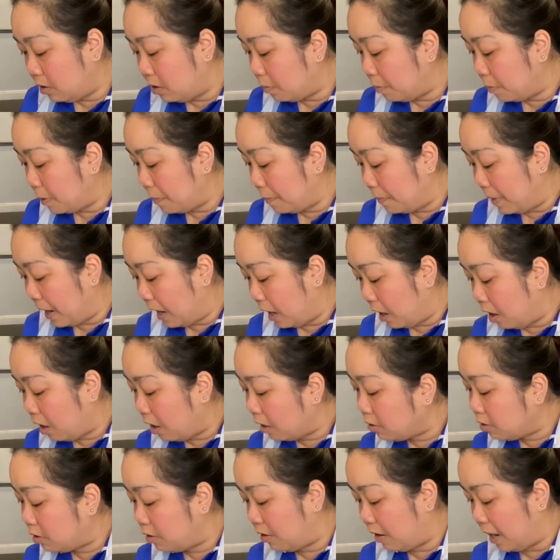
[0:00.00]
to prepare a
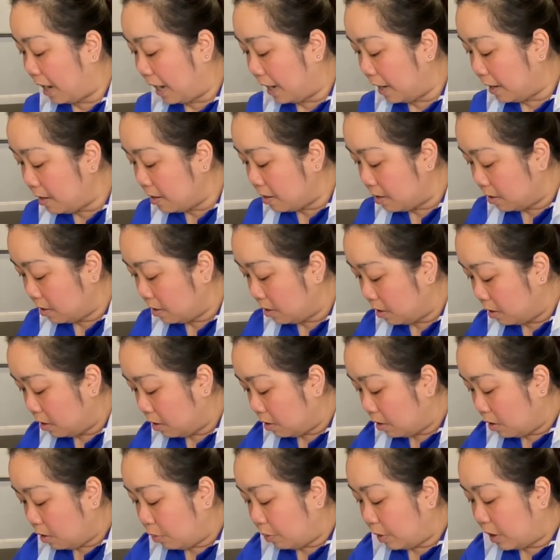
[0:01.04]
tray,
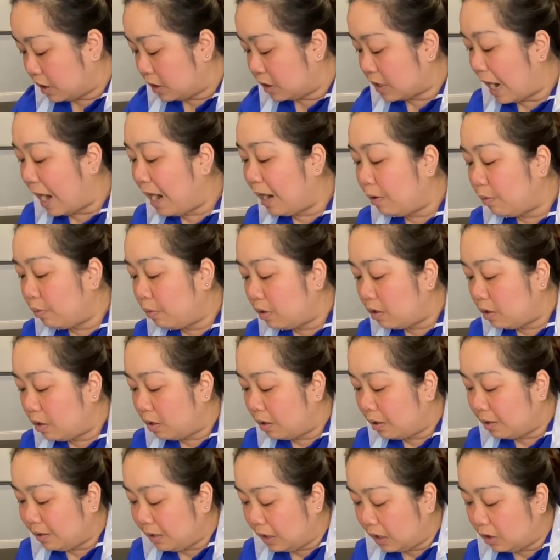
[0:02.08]
which I will
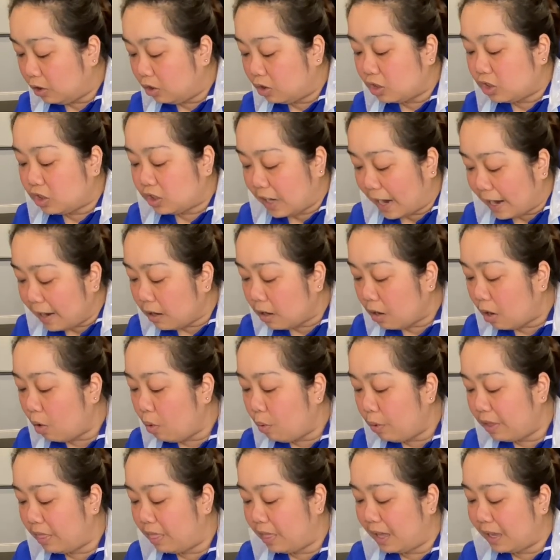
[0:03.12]
need to check
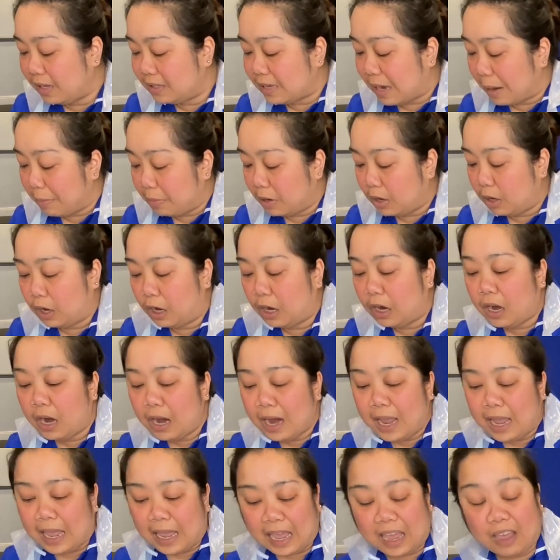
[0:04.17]
with the examiner
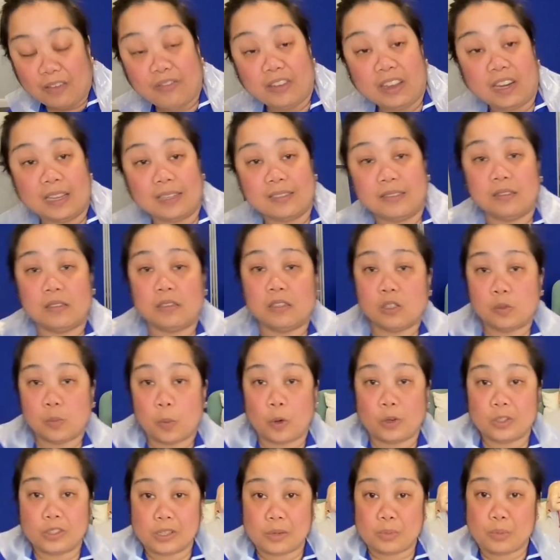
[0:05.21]
if it is
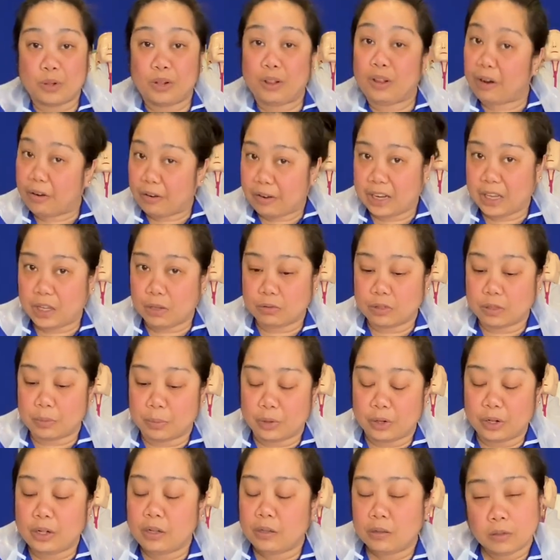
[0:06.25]
disposable or
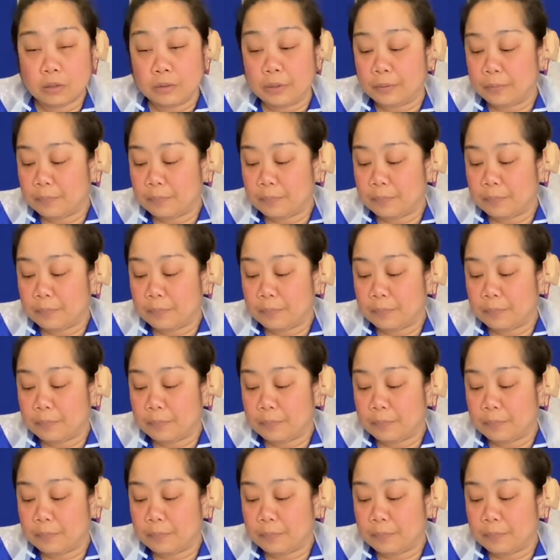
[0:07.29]
reusable.